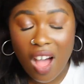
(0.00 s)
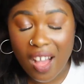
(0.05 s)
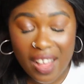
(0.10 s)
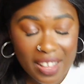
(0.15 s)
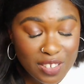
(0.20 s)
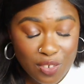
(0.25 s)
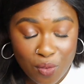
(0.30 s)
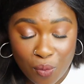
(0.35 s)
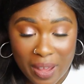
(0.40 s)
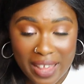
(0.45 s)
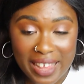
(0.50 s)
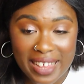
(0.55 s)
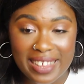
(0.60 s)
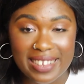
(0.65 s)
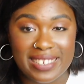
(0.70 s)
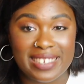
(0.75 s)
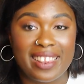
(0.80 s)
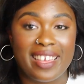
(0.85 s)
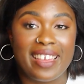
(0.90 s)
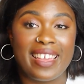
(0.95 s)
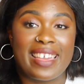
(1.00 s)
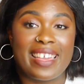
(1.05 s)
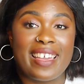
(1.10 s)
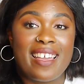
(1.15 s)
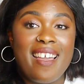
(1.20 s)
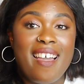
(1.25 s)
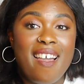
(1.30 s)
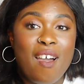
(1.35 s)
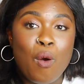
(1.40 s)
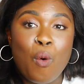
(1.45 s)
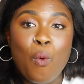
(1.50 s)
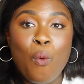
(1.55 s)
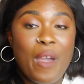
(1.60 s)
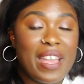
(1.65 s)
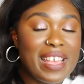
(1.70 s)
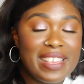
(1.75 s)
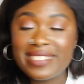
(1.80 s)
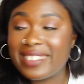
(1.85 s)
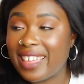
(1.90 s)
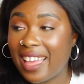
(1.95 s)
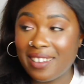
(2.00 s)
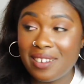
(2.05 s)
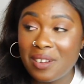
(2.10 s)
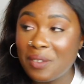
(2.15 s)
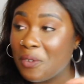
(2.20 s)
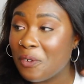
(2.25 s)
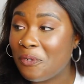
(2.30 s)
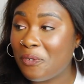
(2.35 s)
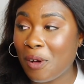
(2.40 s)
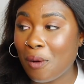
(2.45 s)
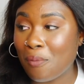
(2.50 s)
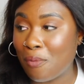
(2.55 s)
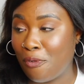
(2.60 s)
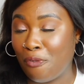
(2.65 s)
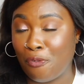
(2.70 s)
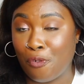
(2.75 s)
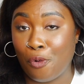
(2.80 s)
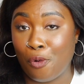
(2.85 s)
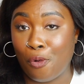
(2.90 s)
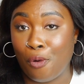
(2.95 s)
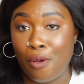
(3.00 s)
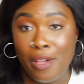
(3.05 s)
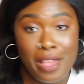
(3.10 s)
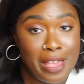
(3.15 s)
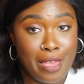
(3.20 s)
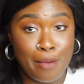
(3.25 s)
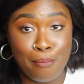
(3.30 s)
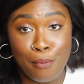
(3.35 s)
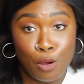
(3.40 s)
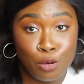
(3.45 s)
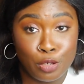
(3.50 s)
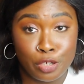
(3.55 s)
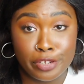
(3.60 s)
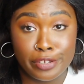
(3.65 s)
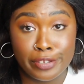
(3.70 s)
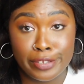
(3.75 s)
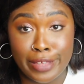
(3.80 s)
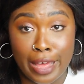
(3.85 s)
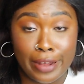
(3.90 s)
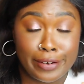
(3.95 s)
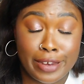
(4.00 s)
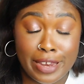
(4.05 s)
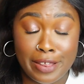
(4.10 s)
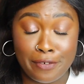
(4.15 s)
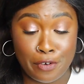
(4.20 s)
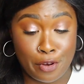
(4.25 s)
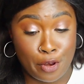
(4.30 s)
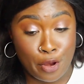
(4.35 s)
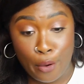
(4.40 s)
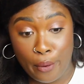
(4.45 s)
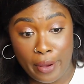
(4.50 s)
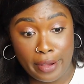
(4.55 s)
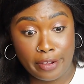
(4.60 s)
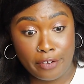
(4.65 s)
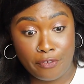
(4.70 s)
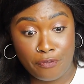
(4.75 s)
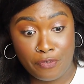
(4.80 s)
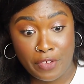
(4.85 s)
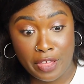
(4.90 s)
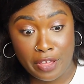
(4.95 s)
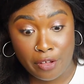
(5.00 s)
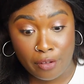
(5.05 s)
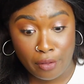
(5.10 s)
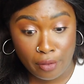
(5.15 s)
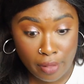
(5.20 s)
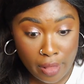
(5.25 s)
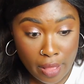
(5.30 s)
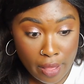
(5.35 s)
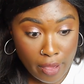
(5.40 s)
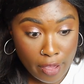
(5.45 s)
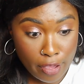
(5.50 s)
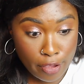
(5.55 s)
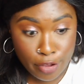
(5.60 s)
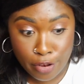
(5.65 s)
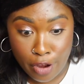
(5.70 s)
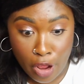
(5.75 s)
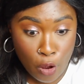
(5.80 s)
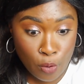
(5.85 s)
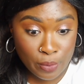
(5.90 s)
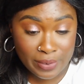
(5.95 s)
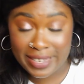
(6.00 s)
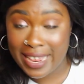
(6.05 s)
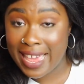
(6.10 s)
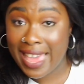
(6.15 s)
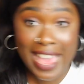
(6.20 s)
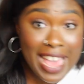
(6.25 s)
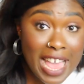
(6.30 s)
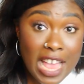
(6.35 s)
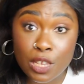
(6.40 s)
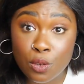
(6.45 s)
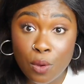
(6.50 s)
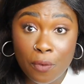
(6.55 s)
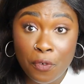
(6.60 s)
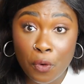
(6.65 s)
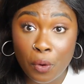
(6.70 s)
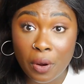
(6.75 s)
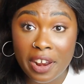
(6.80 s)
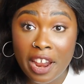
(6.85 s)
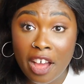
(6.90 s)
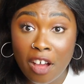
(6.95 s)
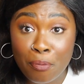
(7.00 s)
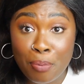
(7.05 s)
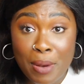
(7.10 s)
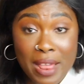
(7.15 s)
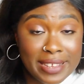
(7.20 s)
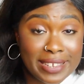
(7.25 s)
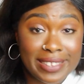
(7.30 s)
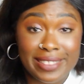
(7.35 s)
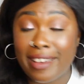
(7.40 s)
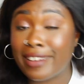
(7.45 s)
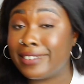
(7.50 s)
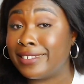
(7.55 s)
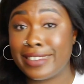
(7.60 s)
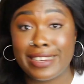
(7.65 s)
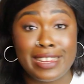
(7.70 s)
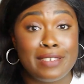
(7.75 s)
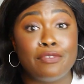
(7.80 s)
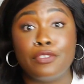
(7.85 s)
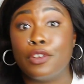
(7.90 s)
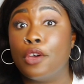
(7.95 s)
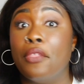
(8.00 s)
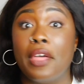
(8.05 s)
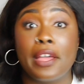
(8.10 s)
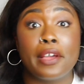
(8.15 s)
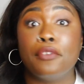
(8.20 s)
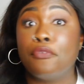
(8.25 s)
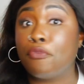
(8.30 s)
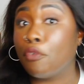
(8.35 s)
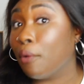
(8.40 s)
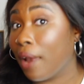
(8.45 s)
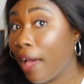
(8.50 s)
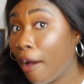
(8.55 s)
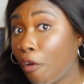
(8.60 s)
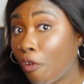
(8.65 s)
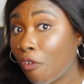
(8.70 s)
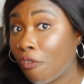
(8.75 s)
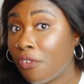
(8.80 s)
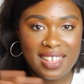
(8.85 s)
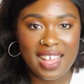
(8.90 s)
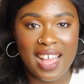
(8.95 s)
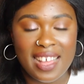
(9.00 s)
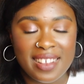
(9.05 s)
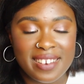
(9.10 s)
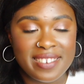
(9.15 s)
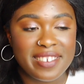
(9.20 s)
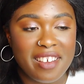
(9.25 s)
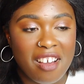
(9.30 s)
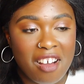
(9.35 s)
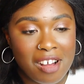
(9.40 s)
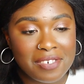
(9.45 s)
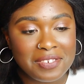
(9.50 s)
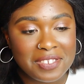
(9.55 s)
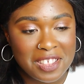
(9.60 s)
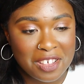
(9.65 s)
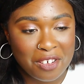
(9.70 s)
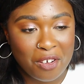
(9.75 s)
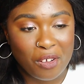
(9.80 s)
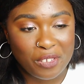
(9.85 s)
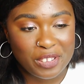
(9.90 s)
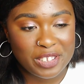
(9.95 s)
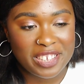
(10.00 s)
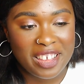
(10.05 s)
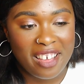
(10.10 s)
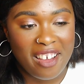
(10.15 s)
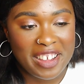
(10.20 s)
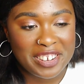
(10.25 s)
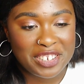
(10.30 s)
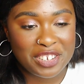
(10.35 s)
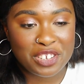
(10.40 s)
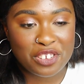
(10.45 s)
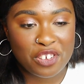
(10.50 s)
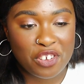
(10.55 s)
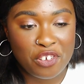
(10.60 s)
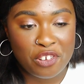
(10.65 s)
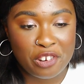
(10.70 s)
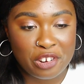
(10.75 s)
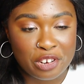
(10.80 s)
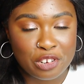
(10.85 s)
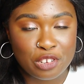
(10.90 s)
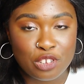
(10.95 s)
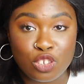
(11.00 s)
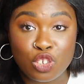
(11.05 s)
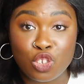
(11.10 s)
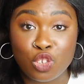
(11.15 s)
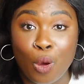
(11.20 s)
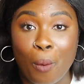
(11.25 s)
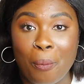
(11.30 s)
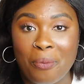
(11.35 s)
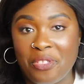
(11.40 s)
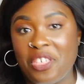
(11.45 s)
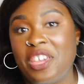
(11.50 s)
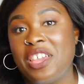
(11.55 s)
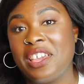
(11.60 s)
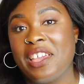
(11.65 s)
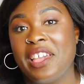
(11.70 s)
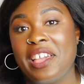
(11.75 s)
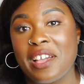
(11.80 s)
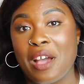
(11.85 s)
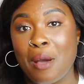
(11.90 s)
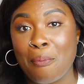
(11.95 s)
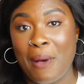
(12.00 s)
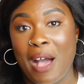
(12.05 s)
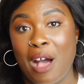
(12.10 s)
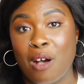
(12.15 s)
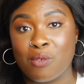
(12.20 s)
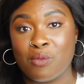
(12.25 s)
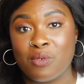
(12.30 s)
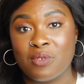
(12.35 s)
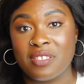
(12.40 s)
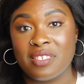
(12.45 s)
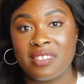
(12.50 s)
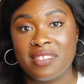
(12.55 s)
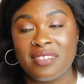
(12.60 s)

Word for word: kinds of ways, like ways I've never felt before, emotions that I didn't even know I could feel, you know, tears were falling out of places that I didn't even know they could fall out of. And after the concert, I just couldn't stop thinking about